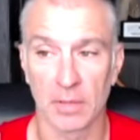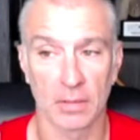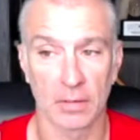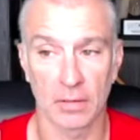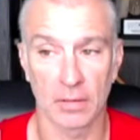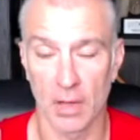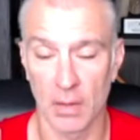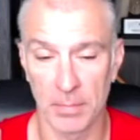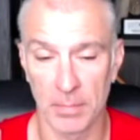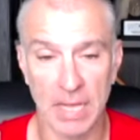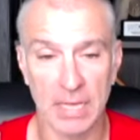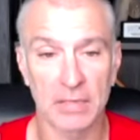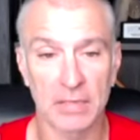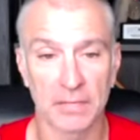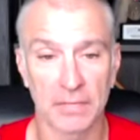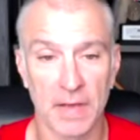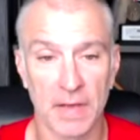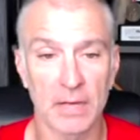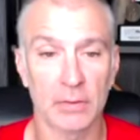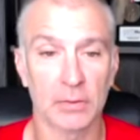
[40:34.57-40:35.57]
come back to
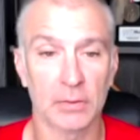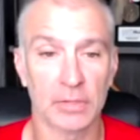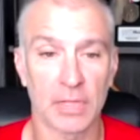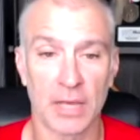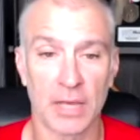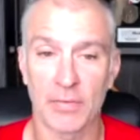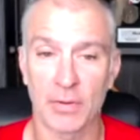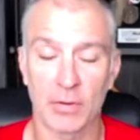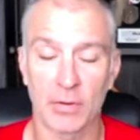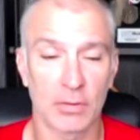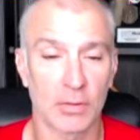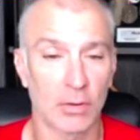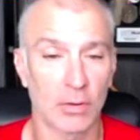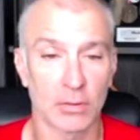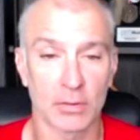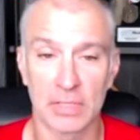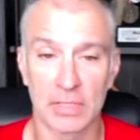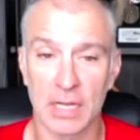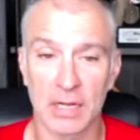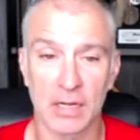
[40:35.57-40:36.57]
finals. I've heard
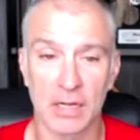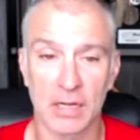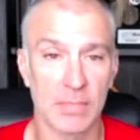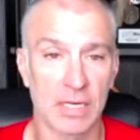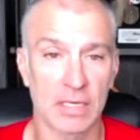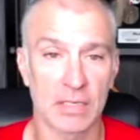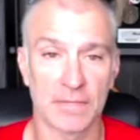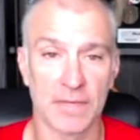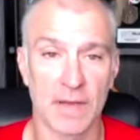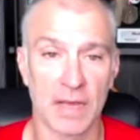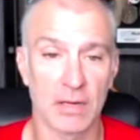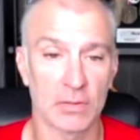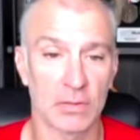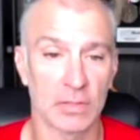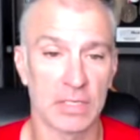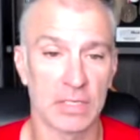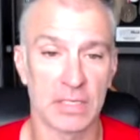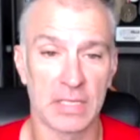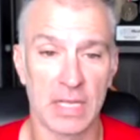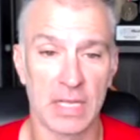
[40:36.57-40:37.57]
girls not come back to finals
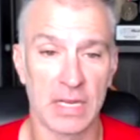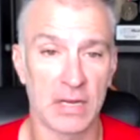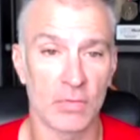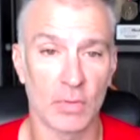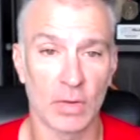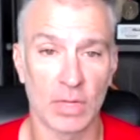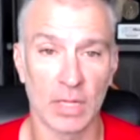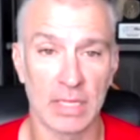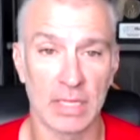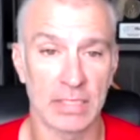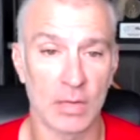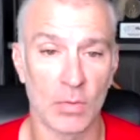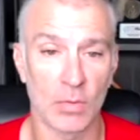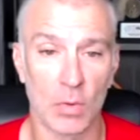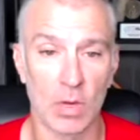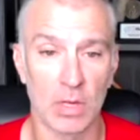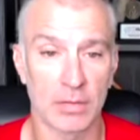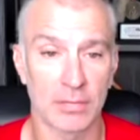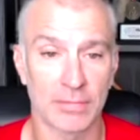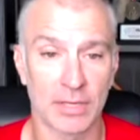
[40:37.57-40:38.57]
and they didn't realize they
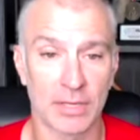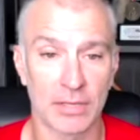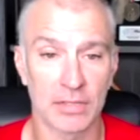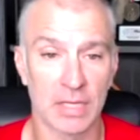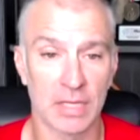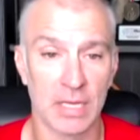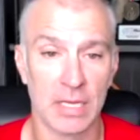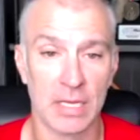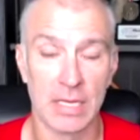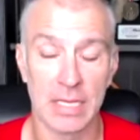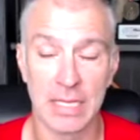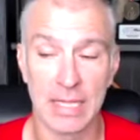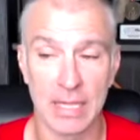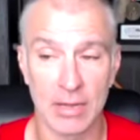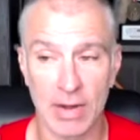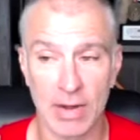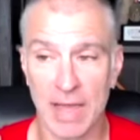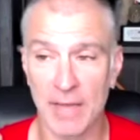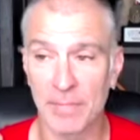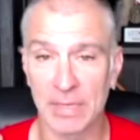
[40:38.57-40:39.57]
won, because there
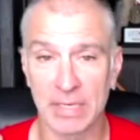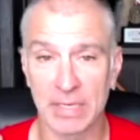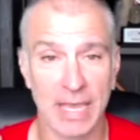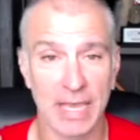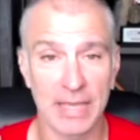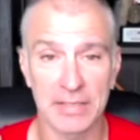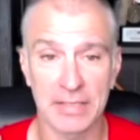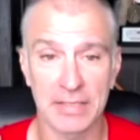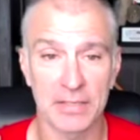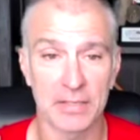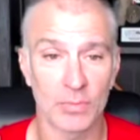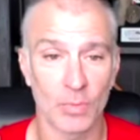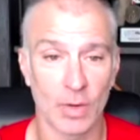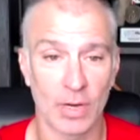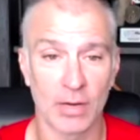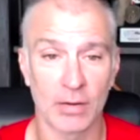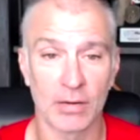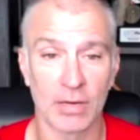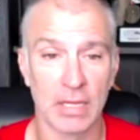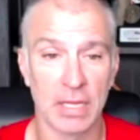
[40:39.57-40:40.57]
have been cases
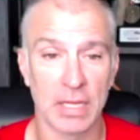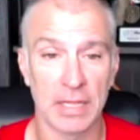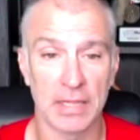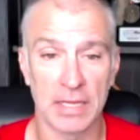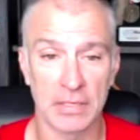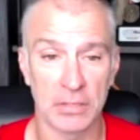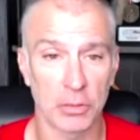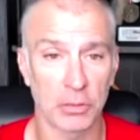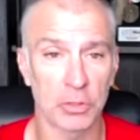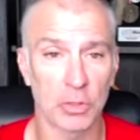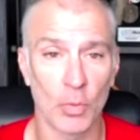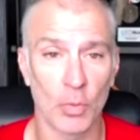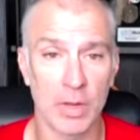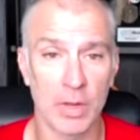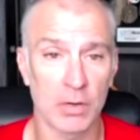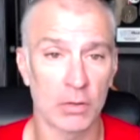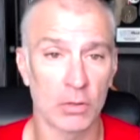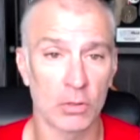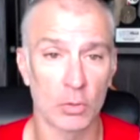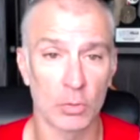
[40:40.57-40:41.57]
where they took the
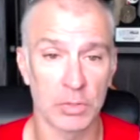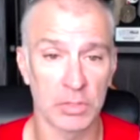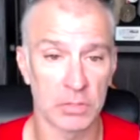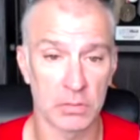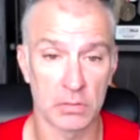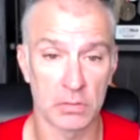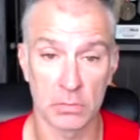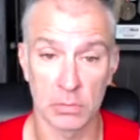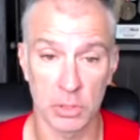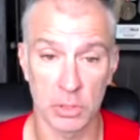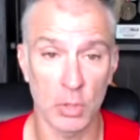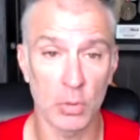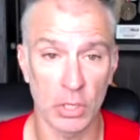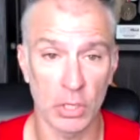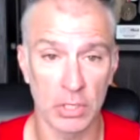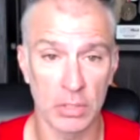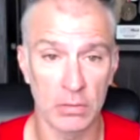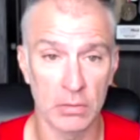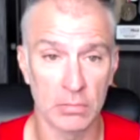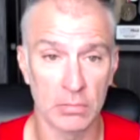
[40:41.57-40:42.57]
winner who was so
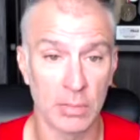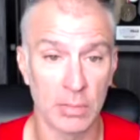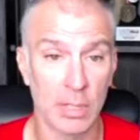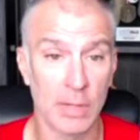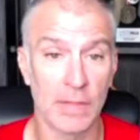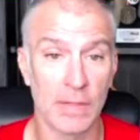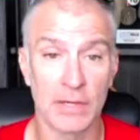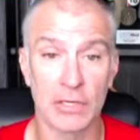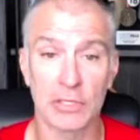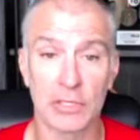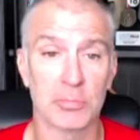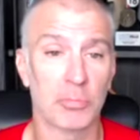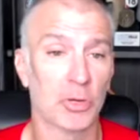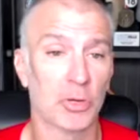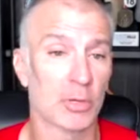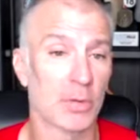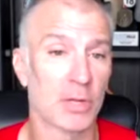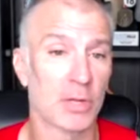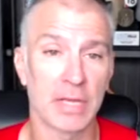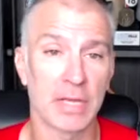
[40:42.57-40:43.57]
good, they just put
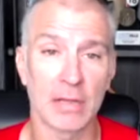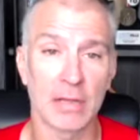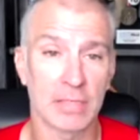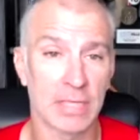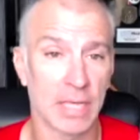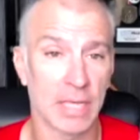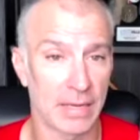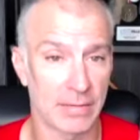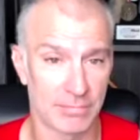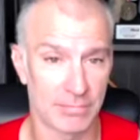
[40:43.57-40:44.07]
him on the outside.